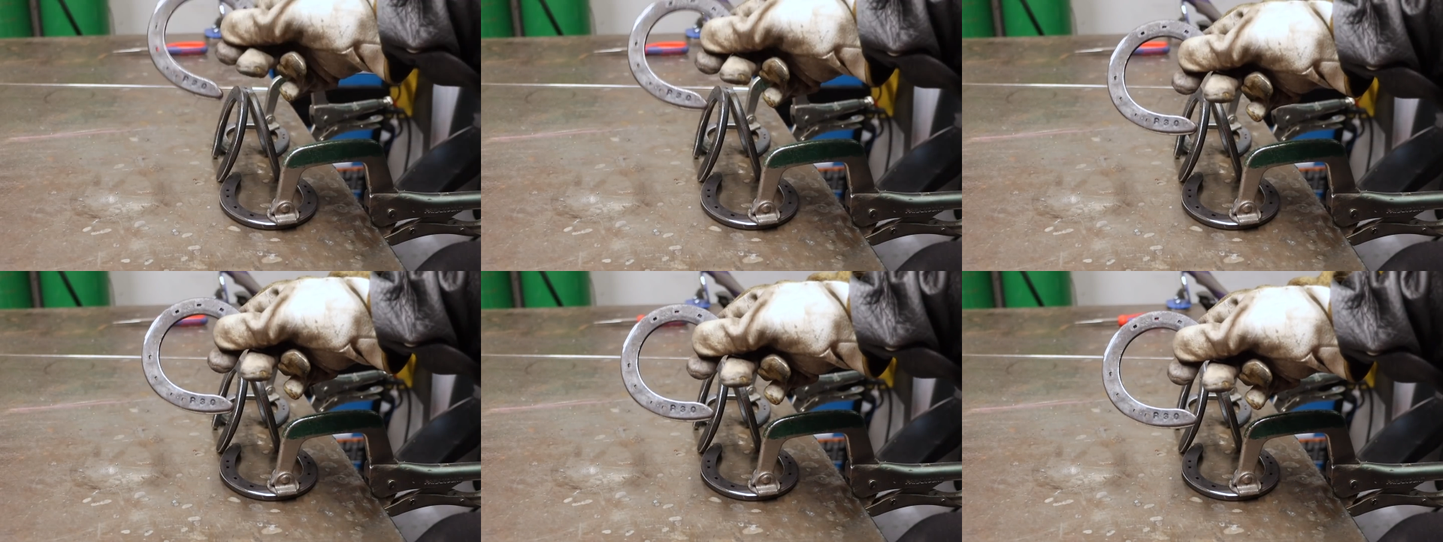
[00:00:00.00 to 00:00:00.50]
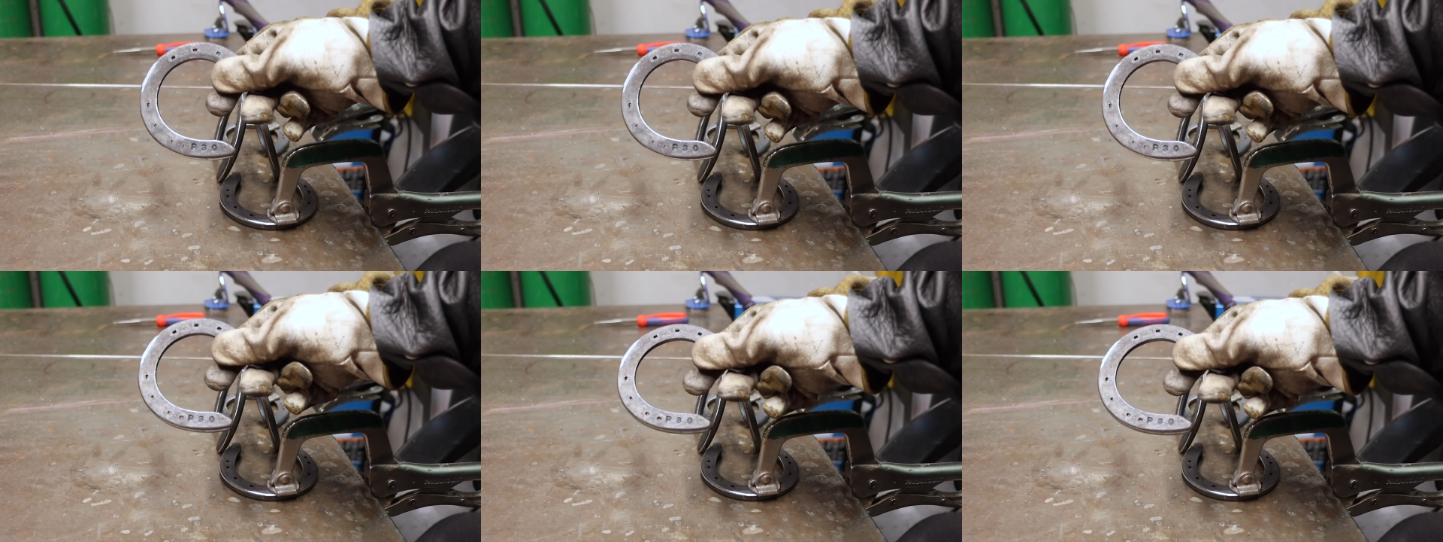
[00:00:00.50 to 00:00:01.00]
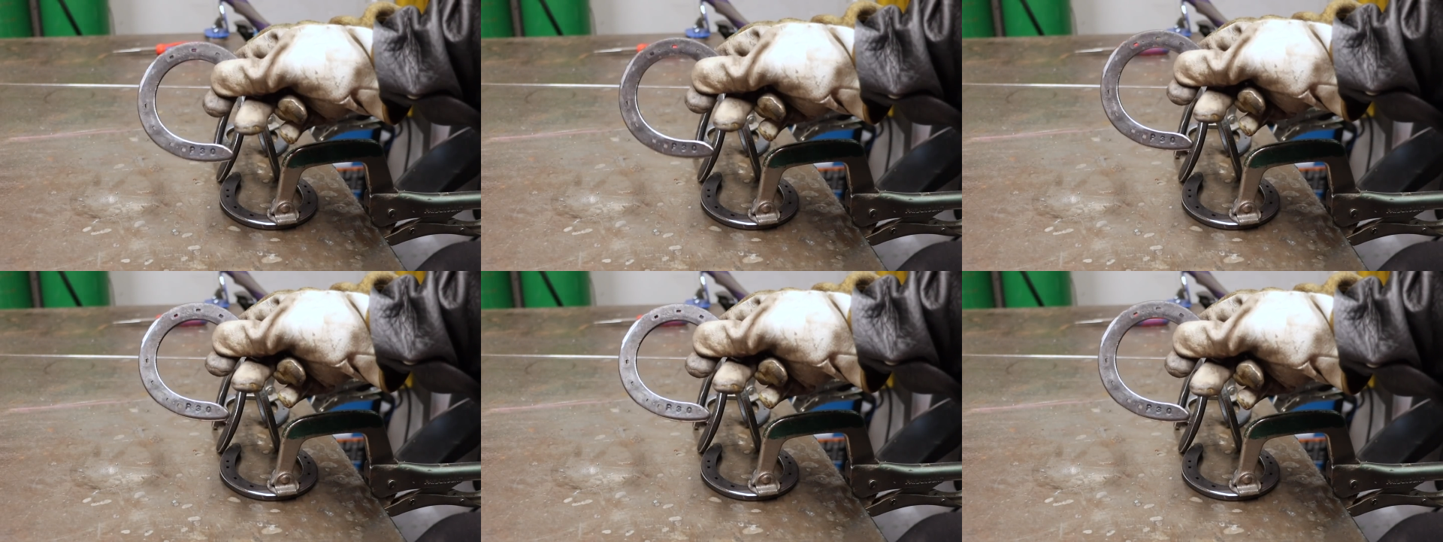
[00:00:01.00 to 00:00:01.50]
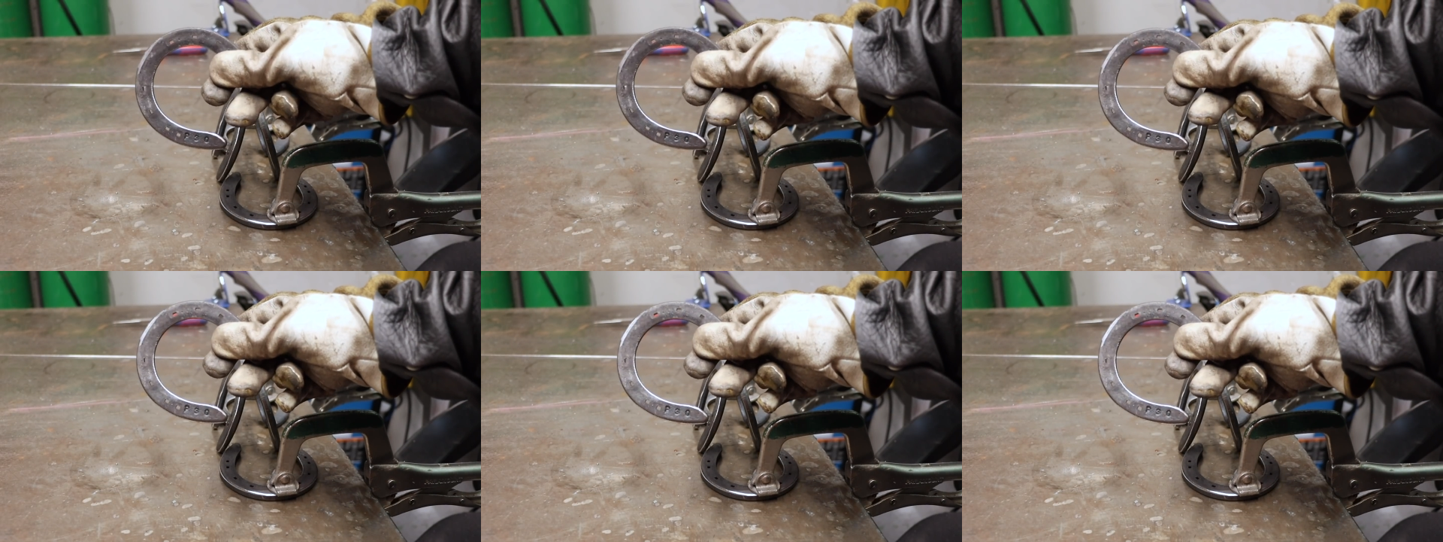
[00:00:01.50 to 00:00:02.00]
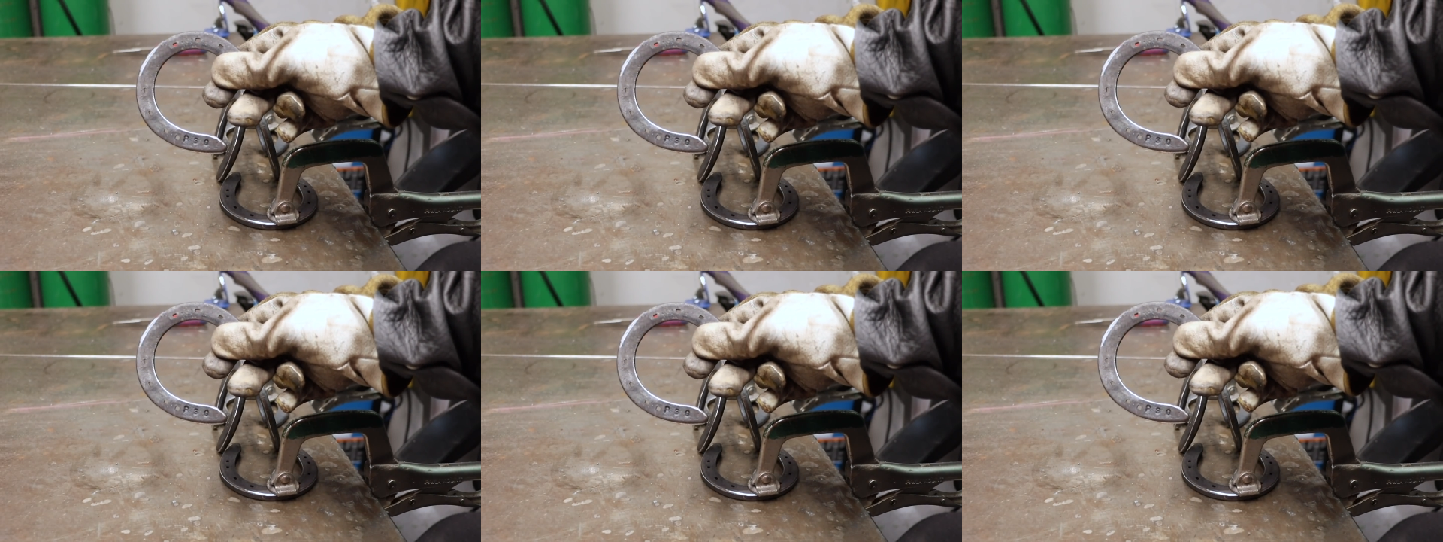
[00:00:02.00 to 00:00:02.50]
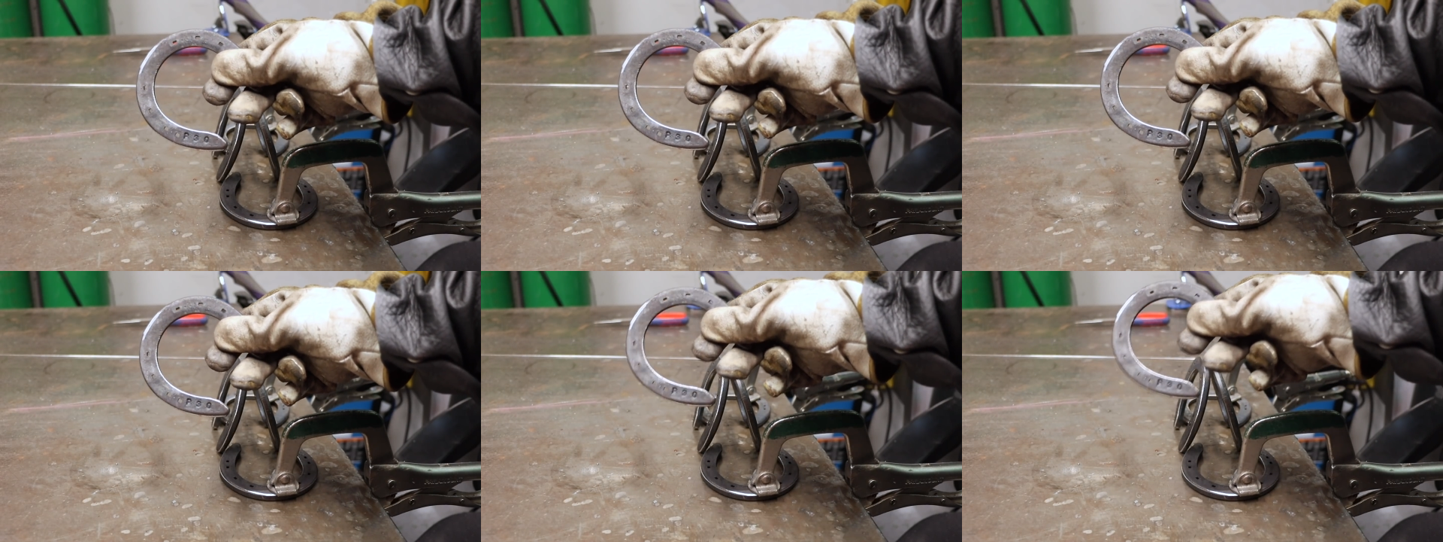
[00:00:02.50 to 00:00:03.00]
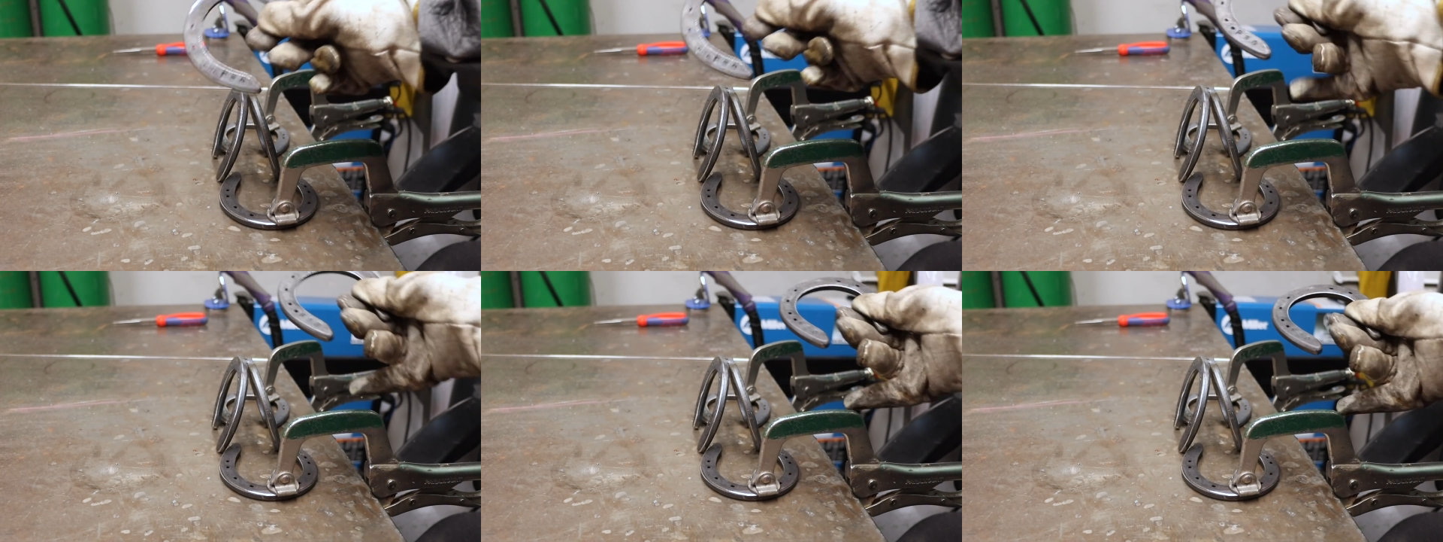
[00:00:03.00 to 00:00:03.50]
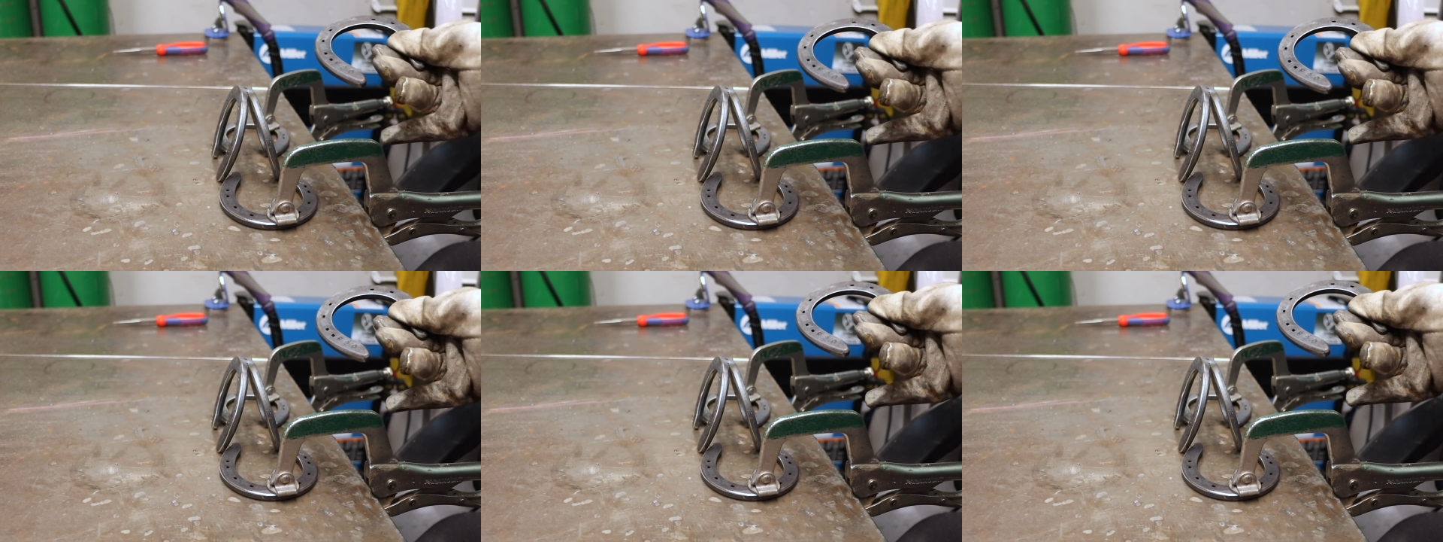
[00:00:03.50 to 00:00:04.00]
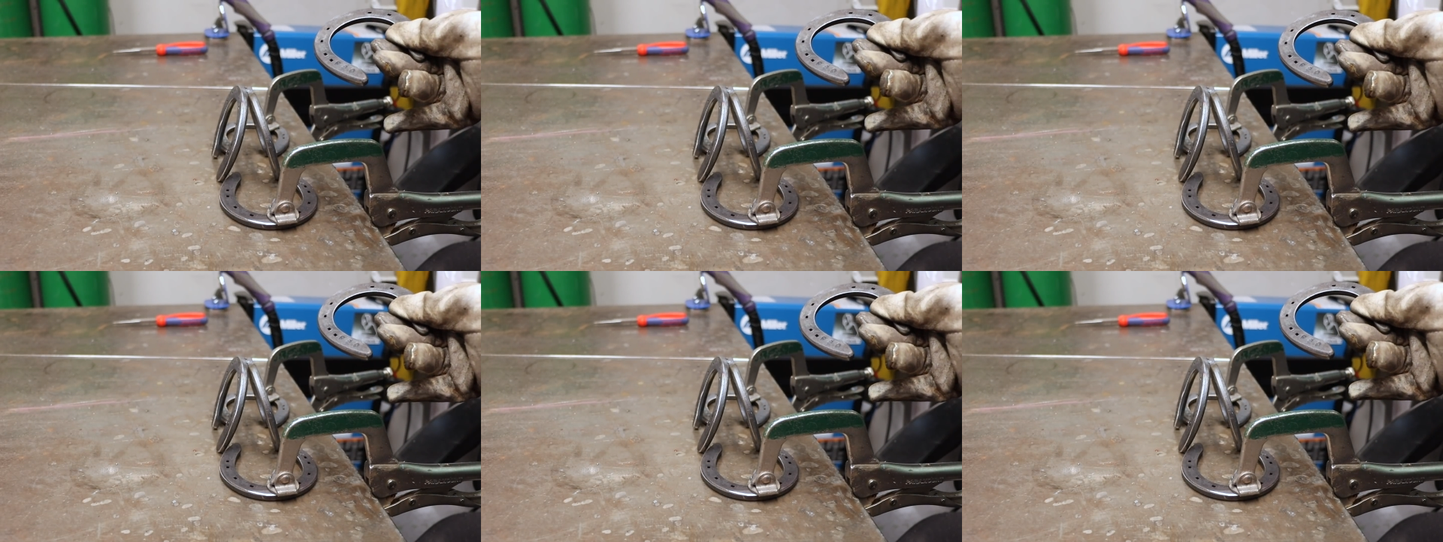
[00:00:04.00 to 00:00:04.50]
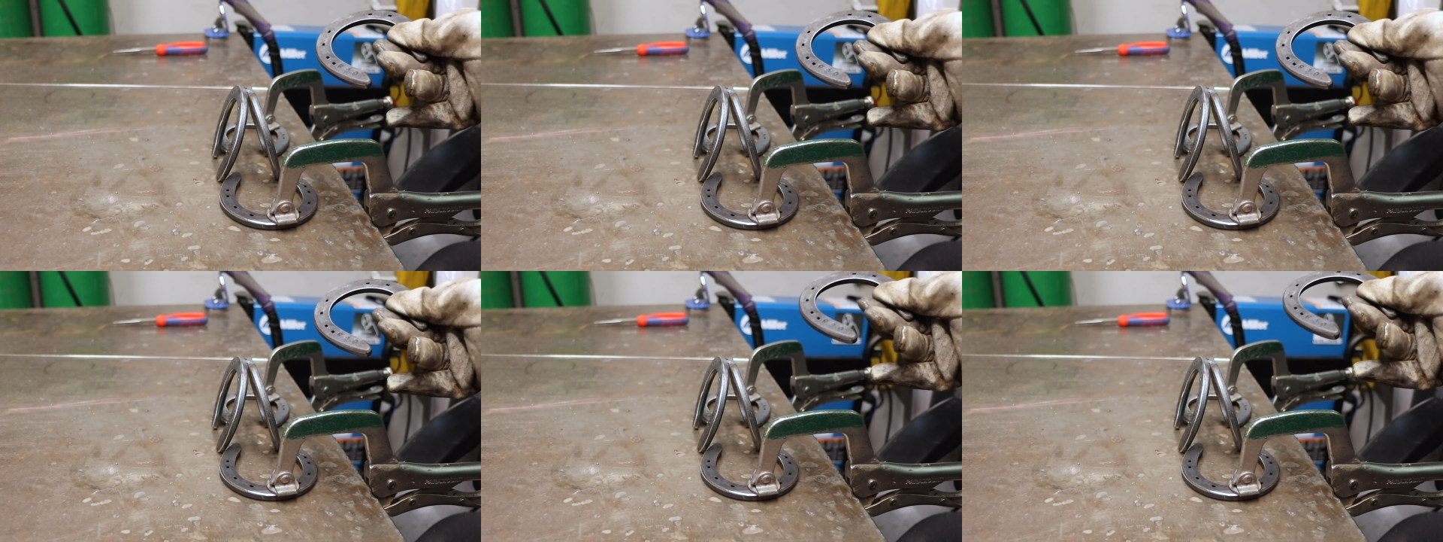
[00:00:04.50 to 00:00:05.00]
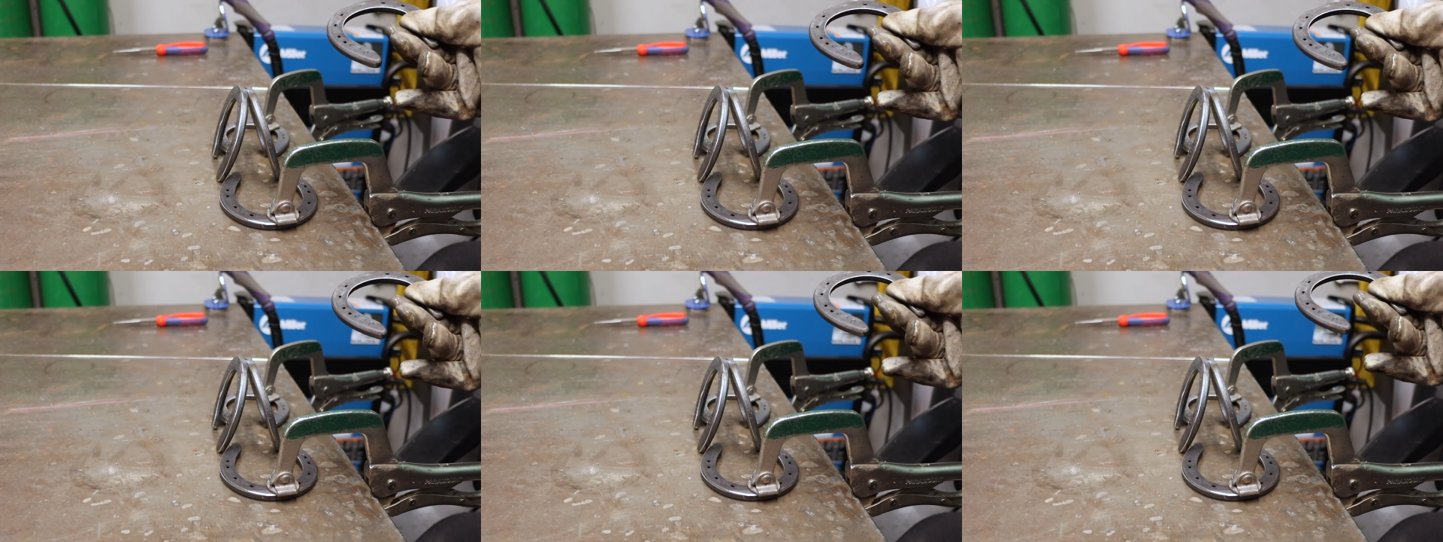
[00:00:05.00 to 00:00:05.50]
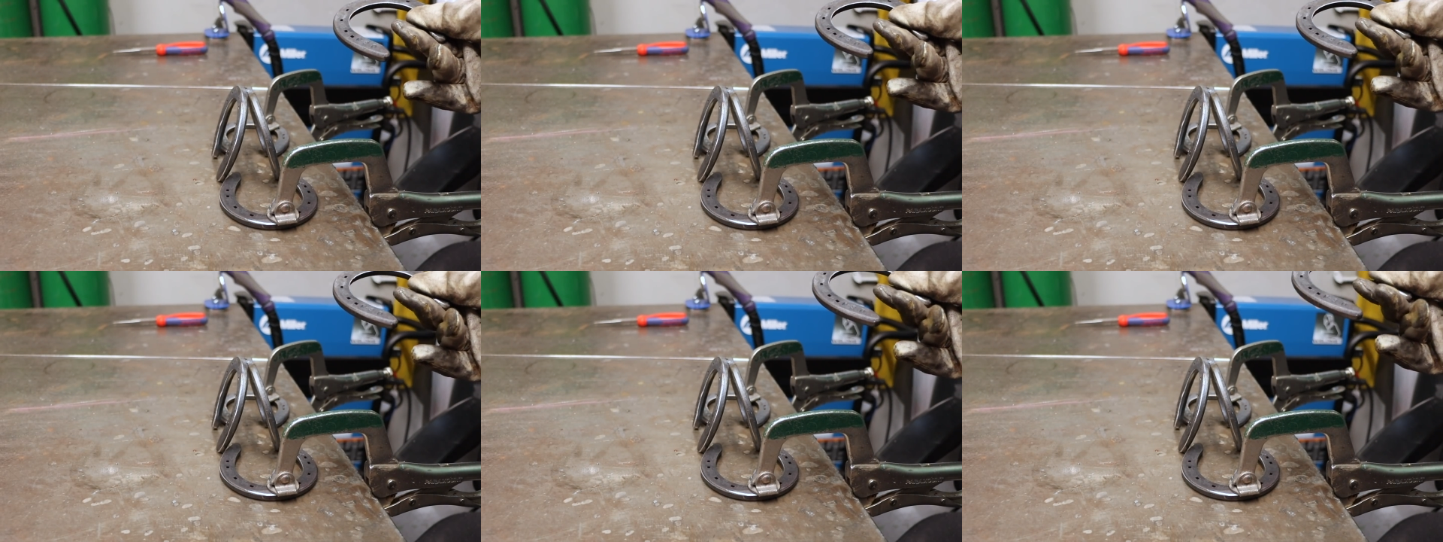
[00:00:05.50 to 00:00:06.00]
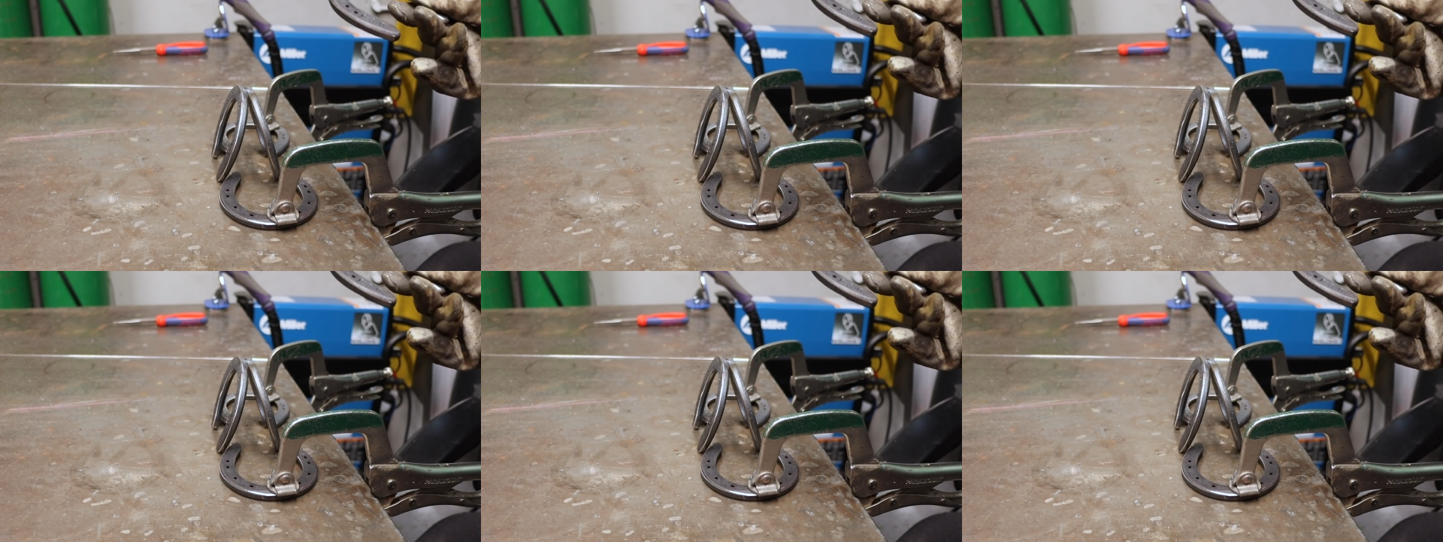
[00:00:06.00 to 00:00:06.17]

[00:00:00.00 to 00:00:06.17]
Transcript: No face is visible, so there are no lips to read.